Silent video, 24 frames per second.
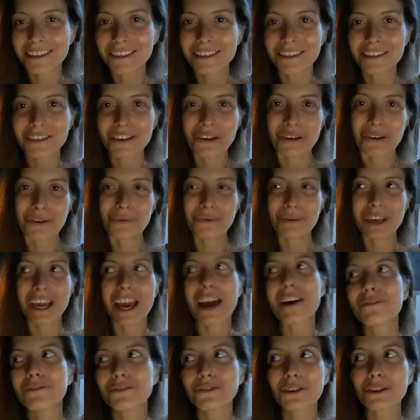so we
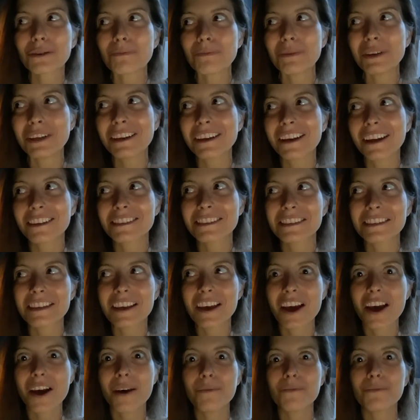have to compete against
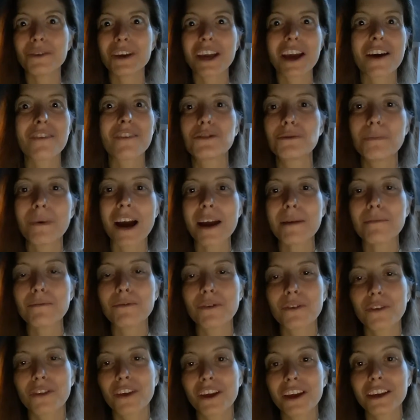them, we have to buy
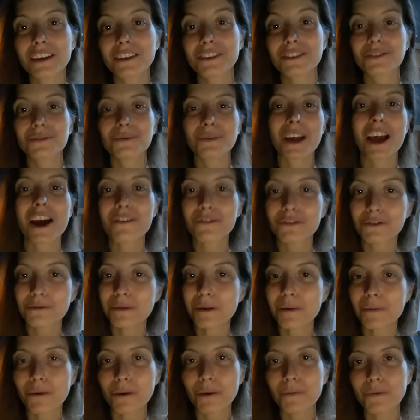more things, we have to
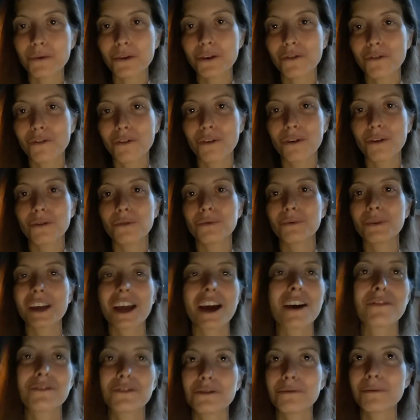be more beautiful, we
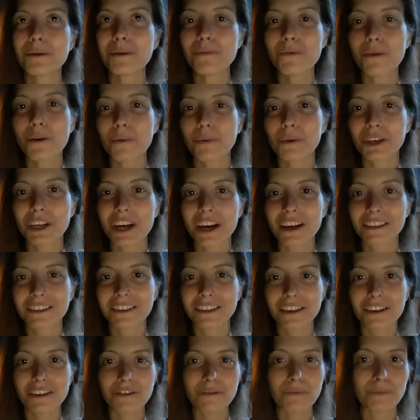have to be more
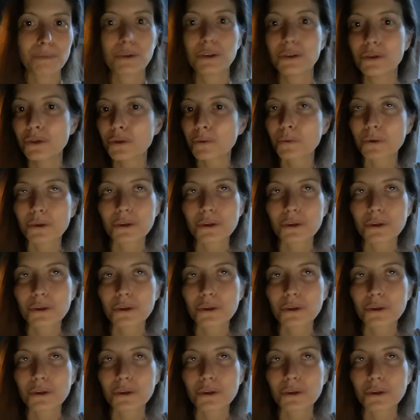productive, produce,